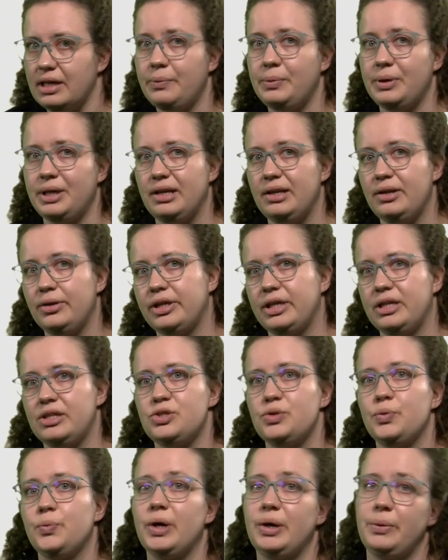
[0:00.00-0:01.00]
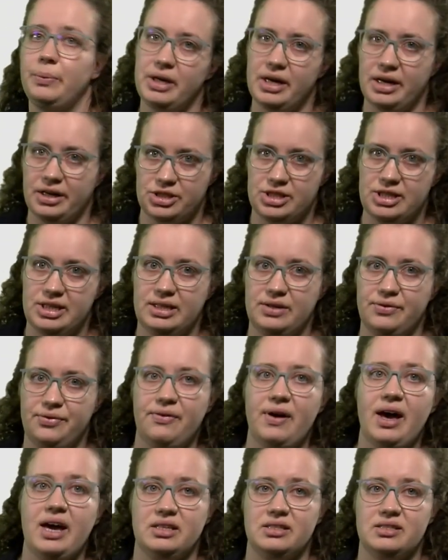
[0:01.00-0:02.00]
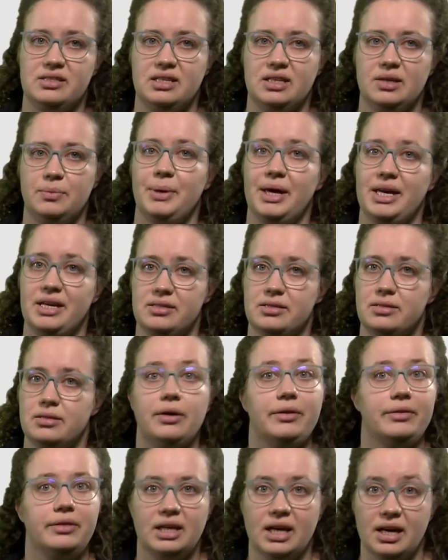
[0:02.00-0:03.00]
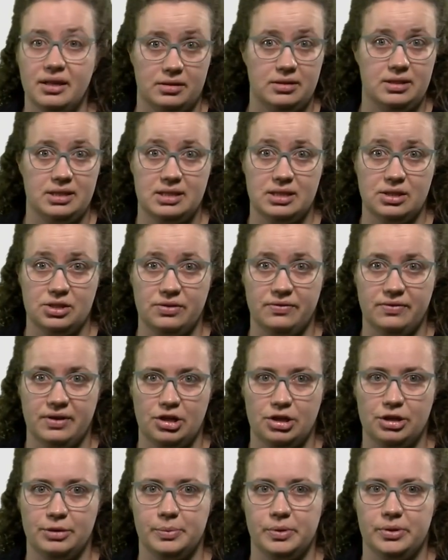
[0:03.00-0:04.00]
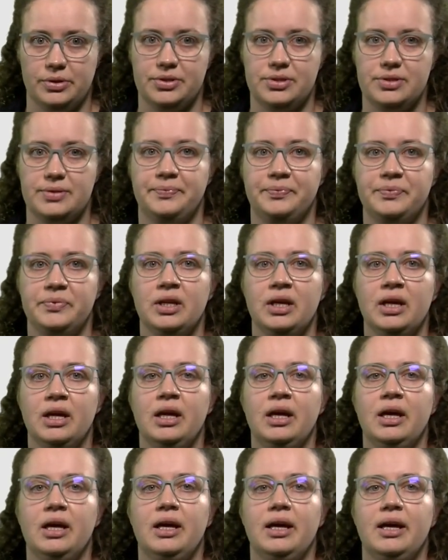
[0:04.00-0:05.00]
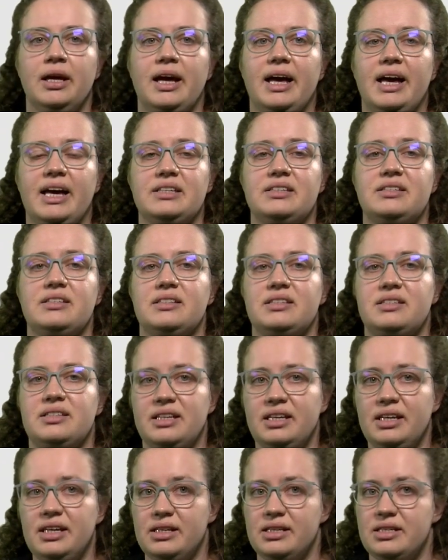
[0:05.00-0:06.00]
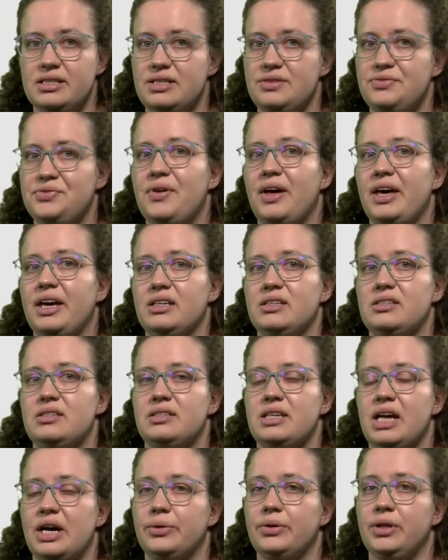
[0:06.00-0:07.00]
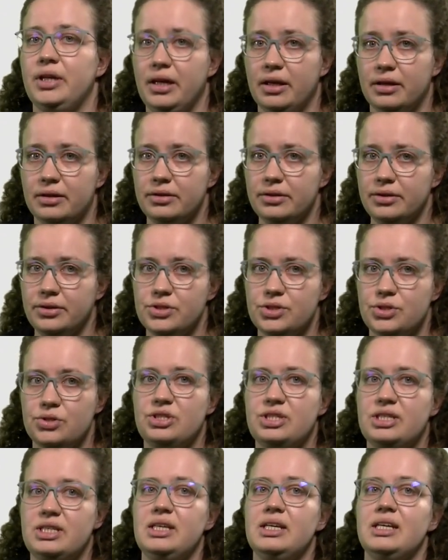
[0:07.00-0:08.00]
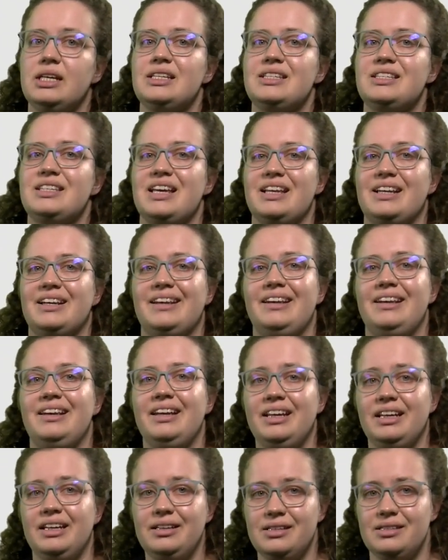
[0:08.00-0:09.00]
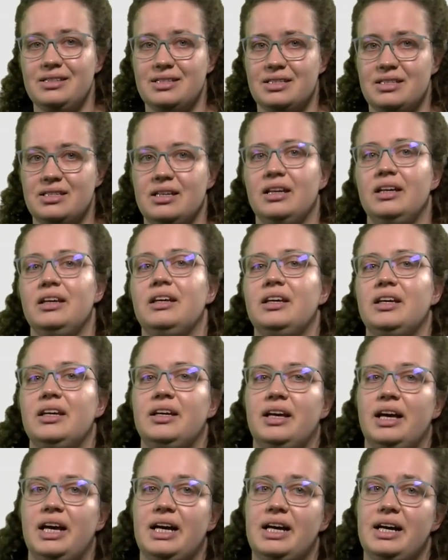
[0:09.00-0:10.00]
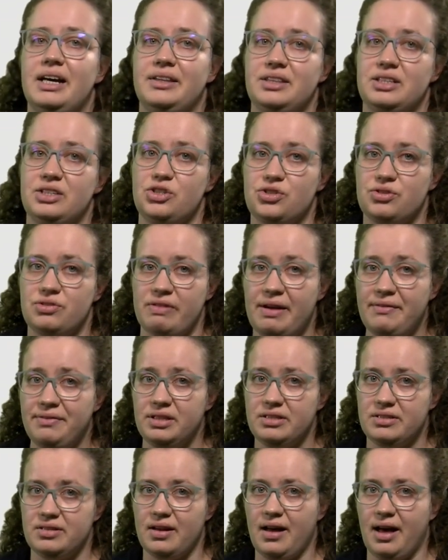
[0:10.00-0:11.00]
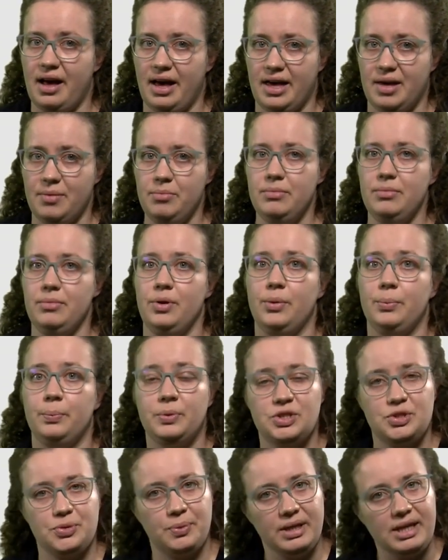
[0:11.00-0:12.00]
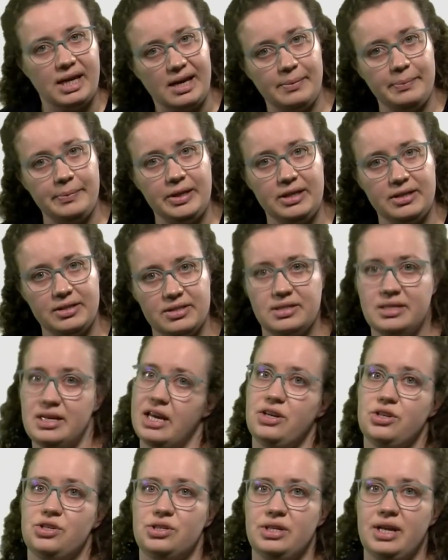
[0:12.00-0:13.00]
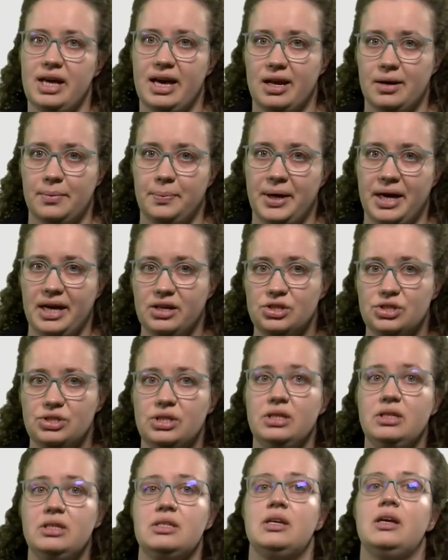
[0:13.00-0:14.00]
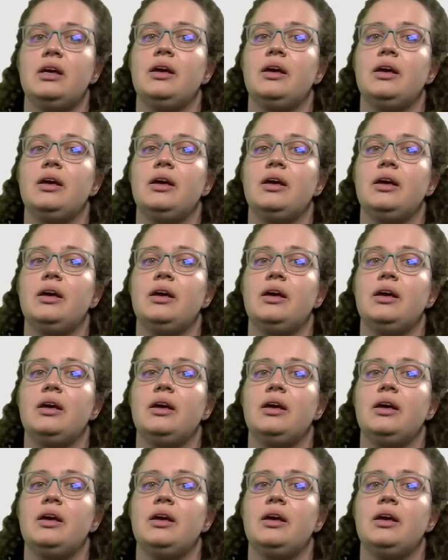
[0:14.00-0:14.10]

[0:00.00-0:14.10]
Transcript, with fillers: we can look into where we actually define t based on the other decision variables. And t is defined down here. So t is at least uh, the travel time between ambulance station and patient